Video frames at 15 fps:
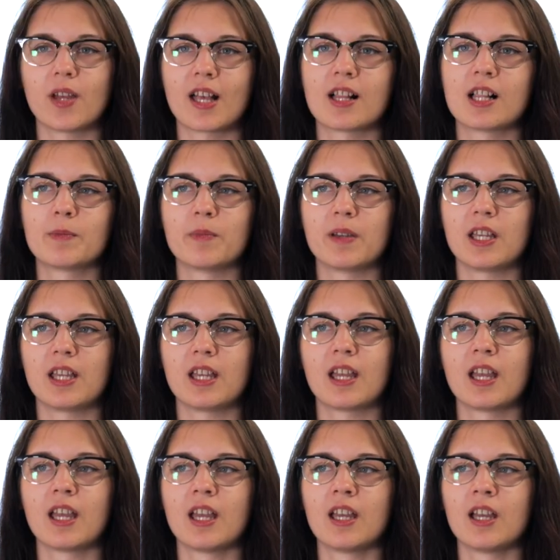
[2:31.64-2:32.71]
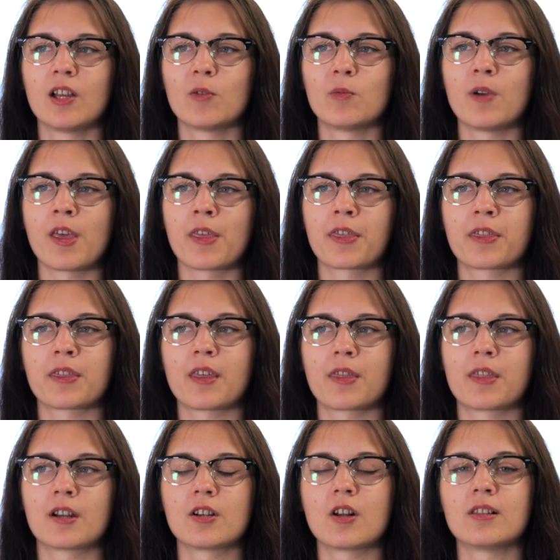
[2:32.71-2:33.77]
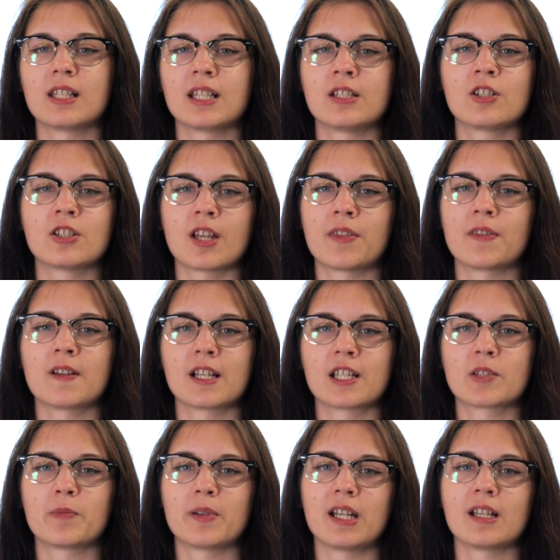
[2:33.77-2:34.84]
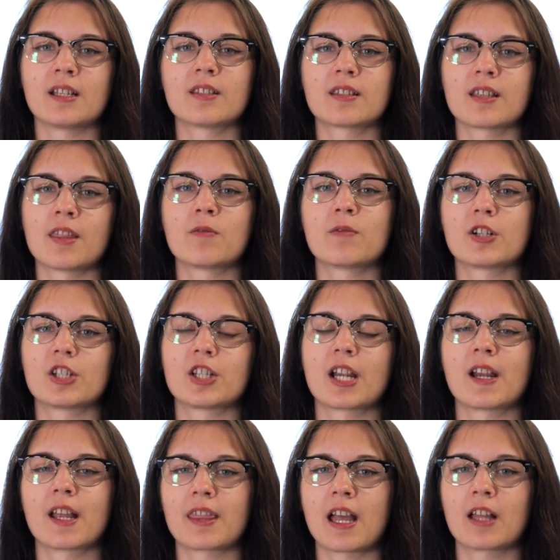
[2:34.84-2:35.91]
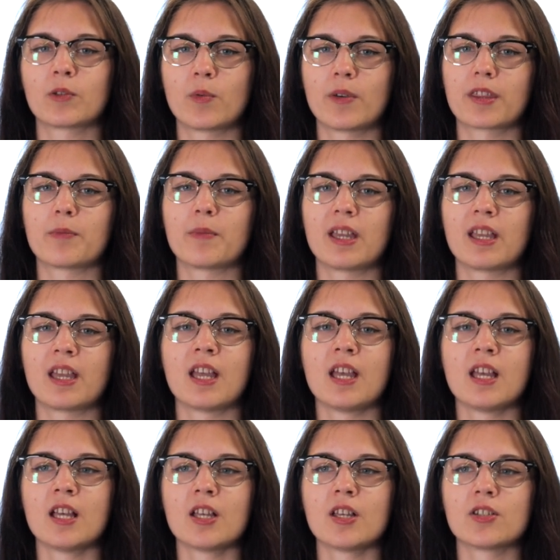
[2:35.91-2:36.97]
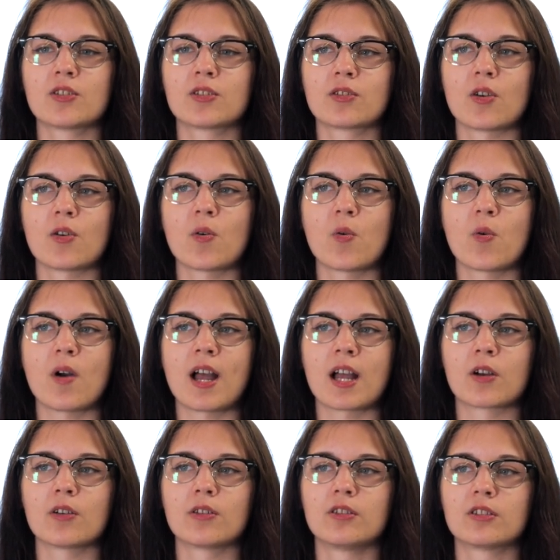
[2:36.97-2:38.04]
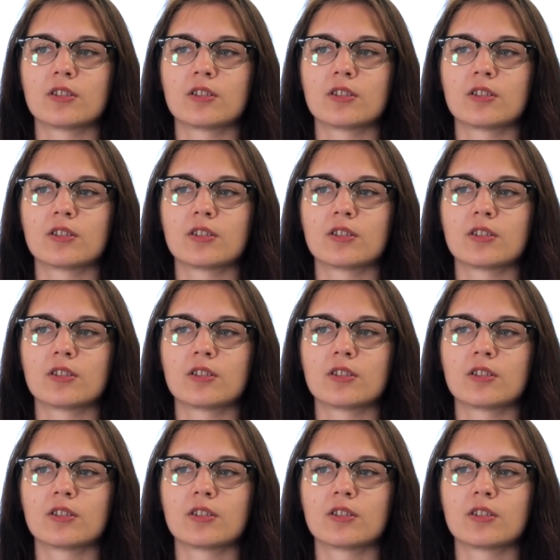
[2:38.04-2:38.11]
help me with their knowledge and their experience, and they were sharing that with me so I could